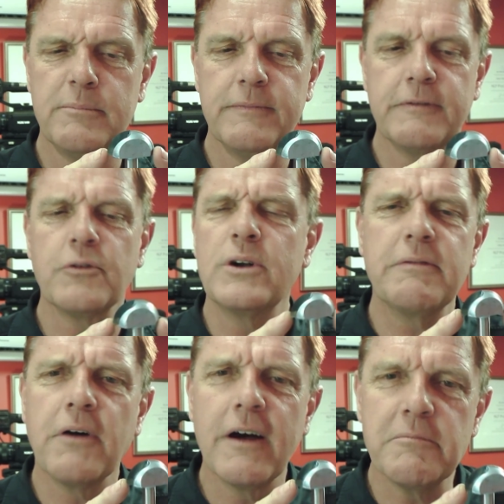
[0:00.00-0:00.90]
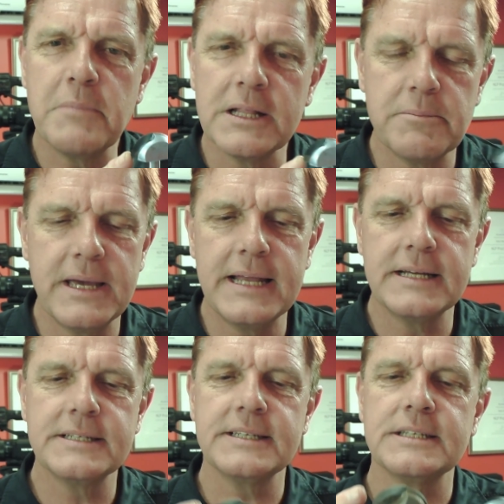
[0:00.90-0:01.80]
45mm,
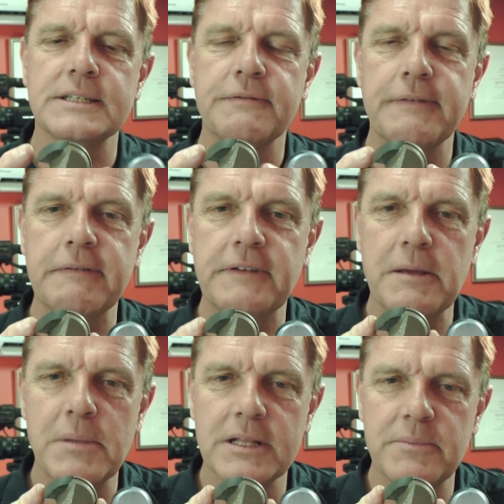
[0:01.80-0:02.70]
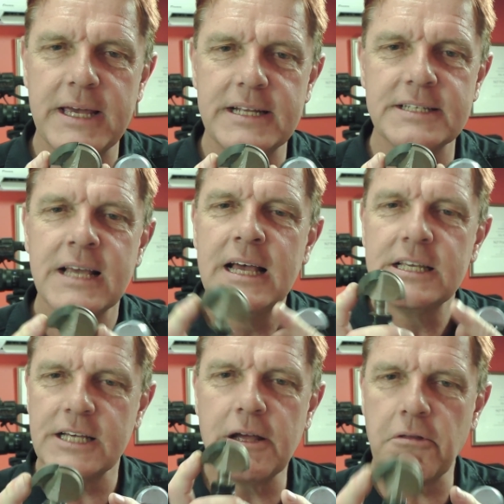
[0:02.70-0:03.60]
this is 50mm,
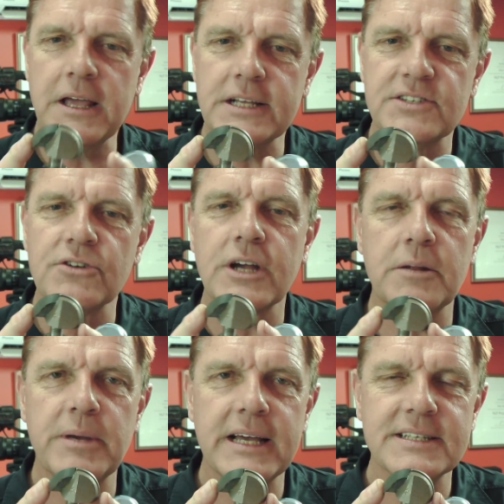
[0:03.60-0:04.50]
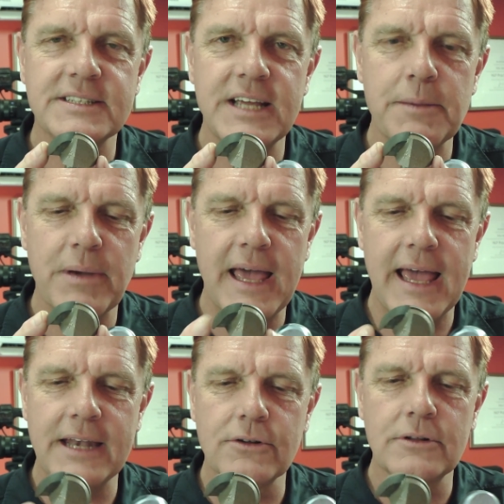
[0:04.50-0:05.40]
so you think it's not going to be as deep a
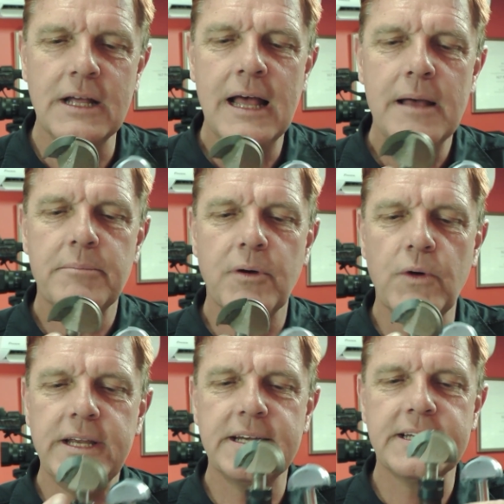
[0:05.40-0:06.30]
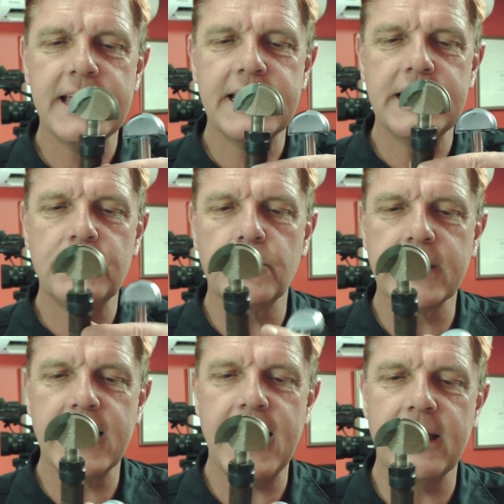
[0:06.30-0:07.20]
handle, but when you take into
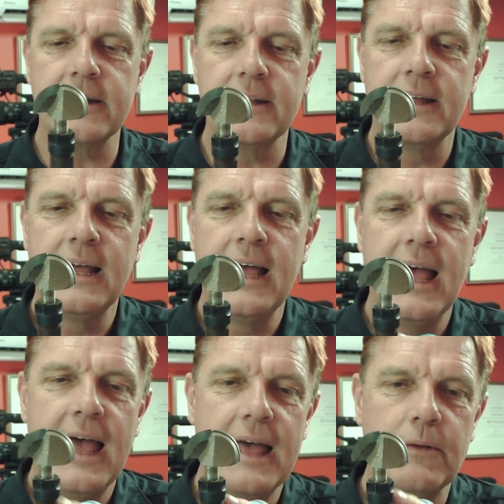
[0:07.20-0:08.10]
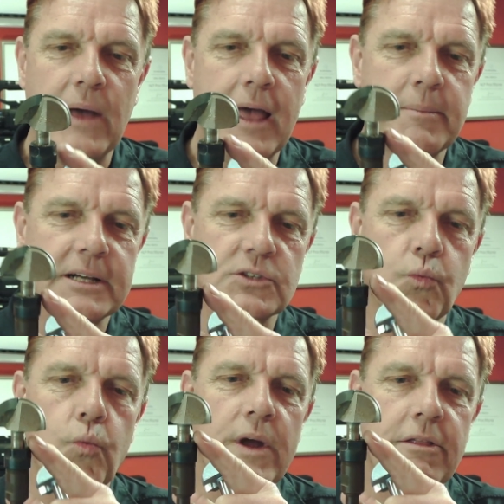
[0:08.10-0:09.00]
account how much
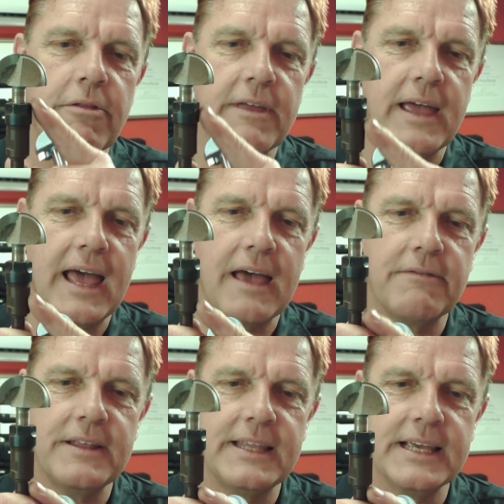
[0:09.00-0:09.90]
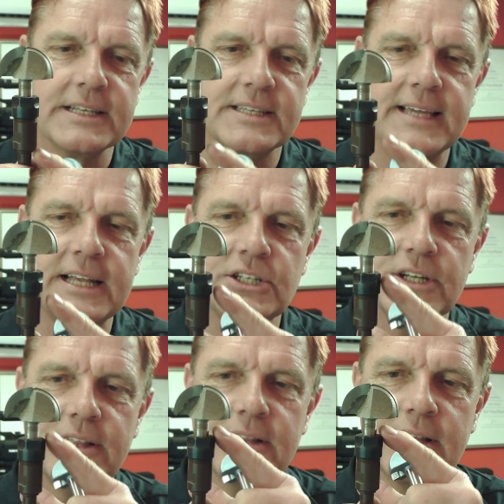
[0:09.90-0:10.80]
width you have in the
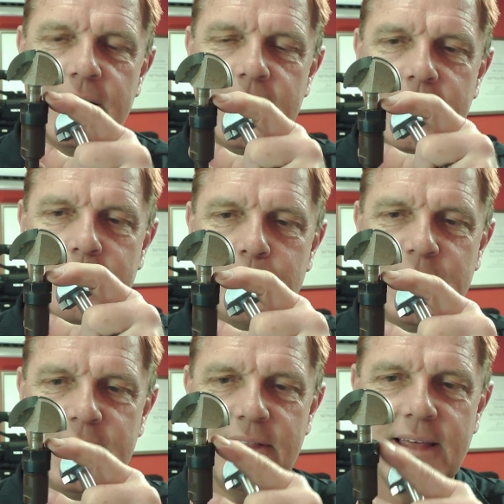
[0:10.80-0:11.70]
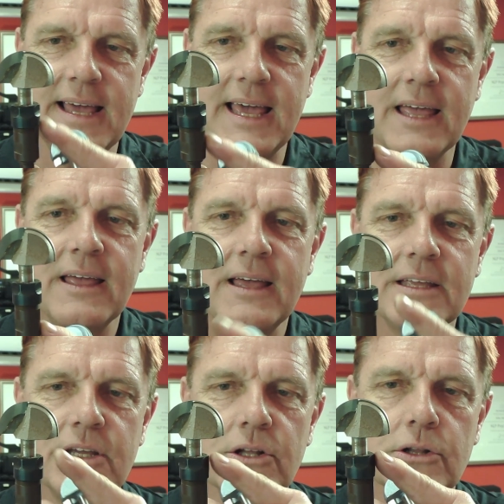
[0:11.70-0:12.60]
extension bit there,
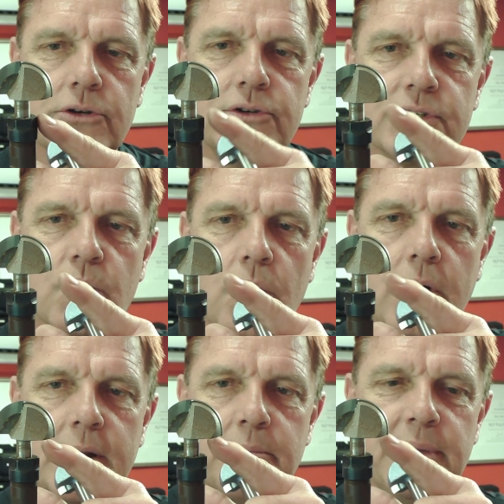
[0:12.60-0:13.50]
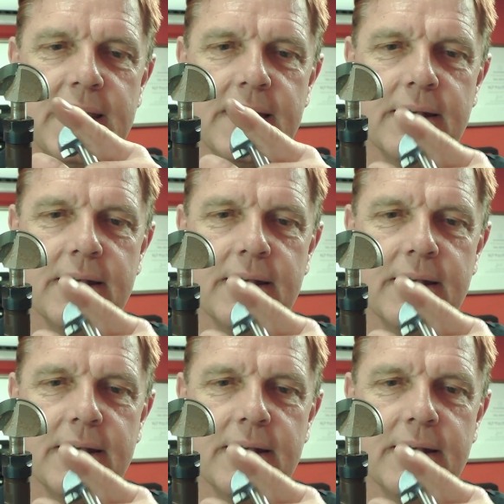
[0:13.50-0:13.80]
you lose quite a bit.